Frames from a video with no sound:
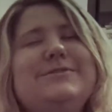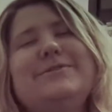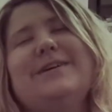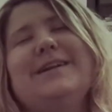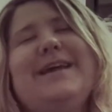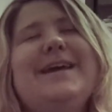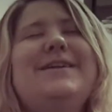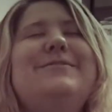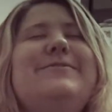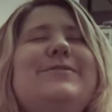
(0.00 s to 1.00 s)
snuggly
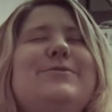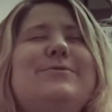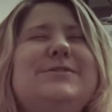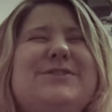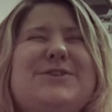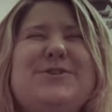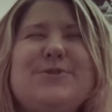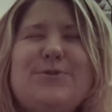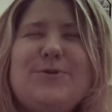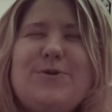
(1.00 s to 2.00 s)
and I feel
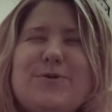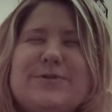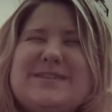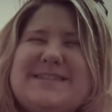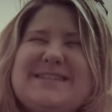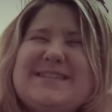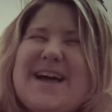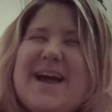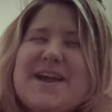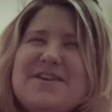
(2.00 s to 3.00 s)
secure and
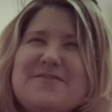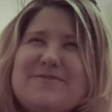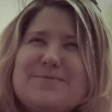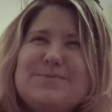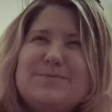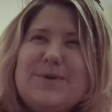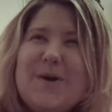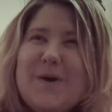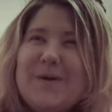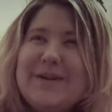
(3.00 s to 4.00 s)
safe and
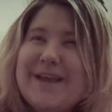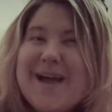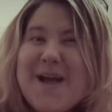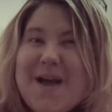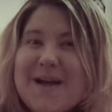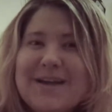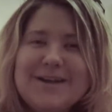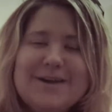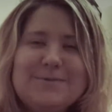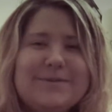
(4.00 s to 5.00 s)

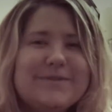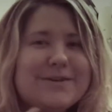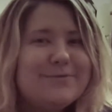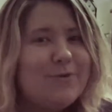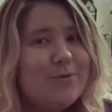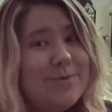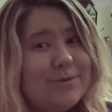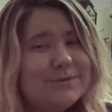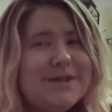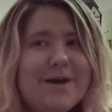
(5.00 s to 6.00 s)
within the four
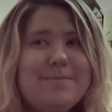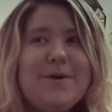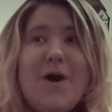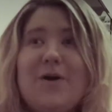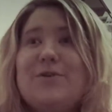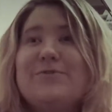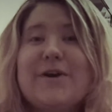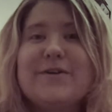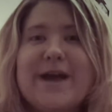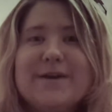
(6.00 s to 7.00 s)
walls. But I love
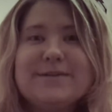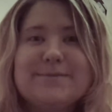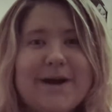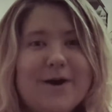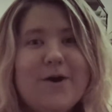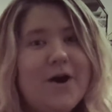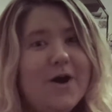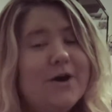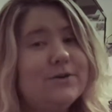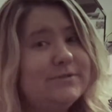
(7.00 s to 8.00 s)
going out as well.
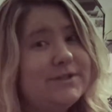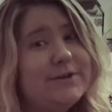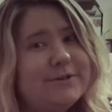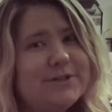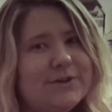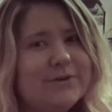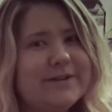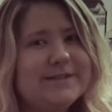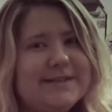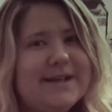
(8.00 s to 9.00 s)
I love
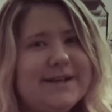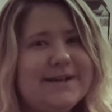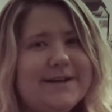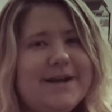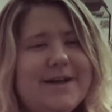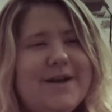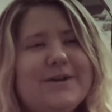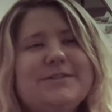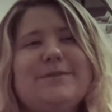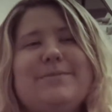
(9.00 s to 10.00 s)
socializing
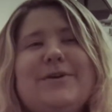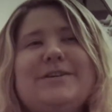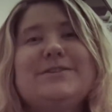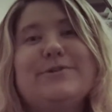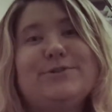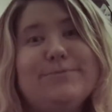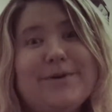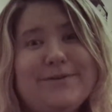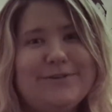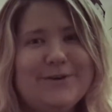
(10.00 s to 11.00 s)
because I'm like a social
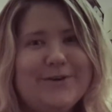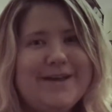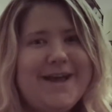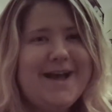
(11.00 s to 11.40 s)
butterfly,